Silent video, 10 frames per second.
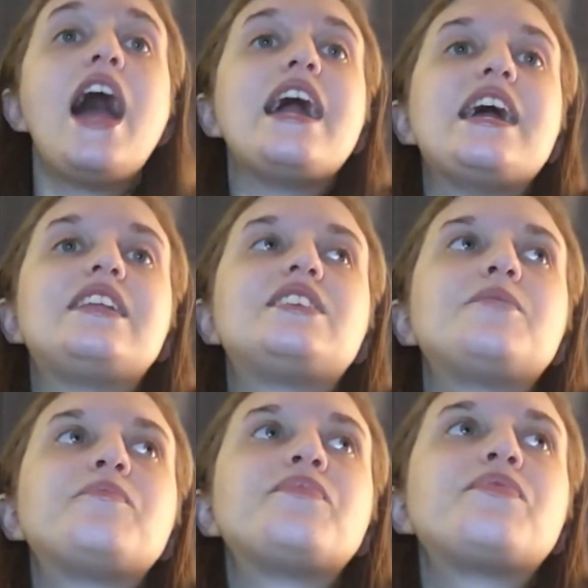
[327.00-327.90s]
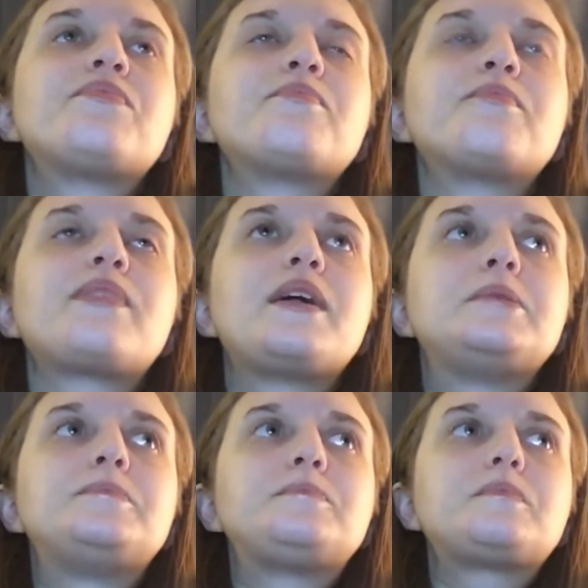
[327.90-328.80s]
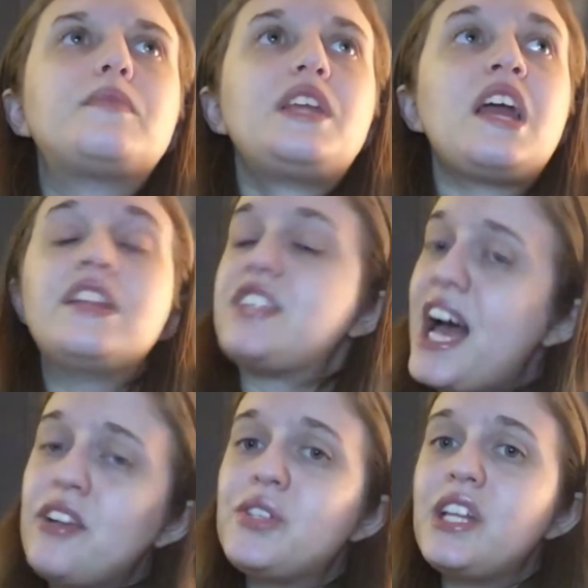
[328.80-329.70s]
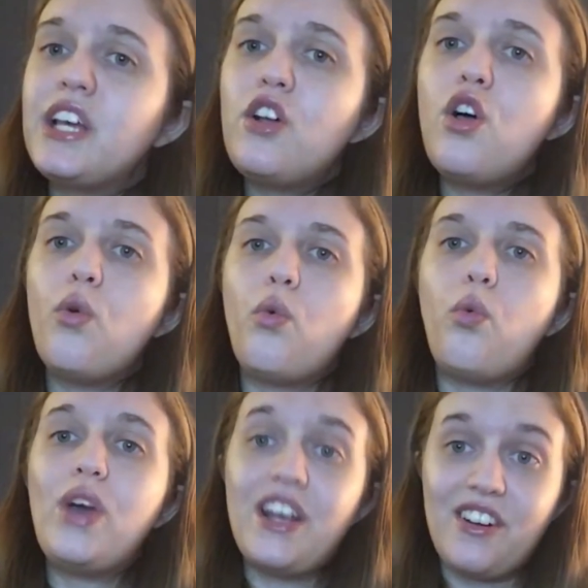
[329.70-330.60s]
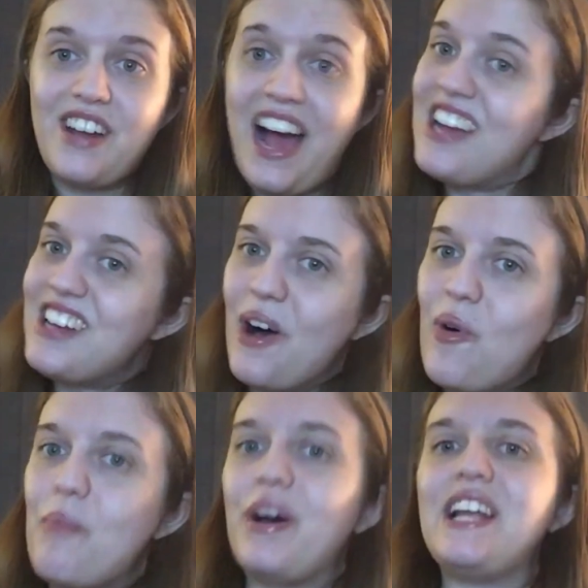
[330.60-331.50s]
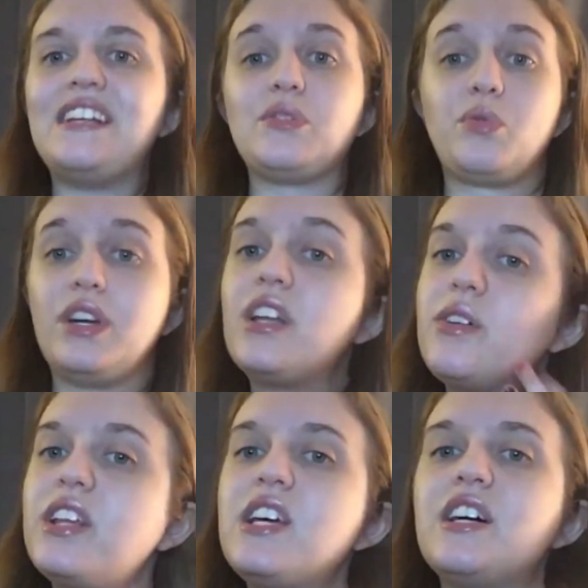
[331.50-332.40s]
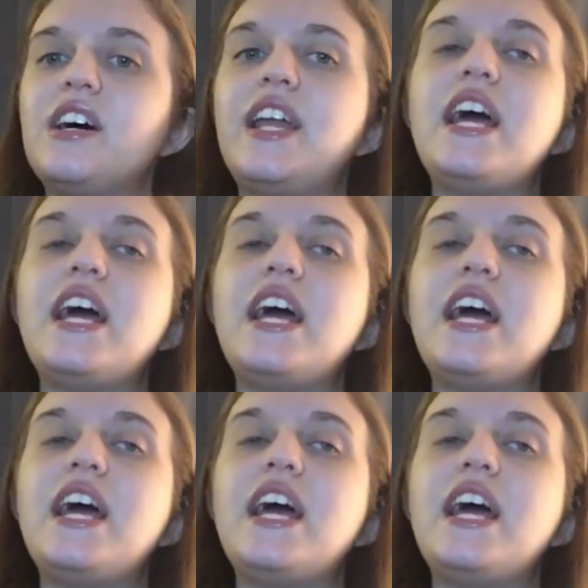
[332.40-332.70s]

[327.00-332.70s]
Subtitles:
The title's a little weird, I know, but it is really, really good.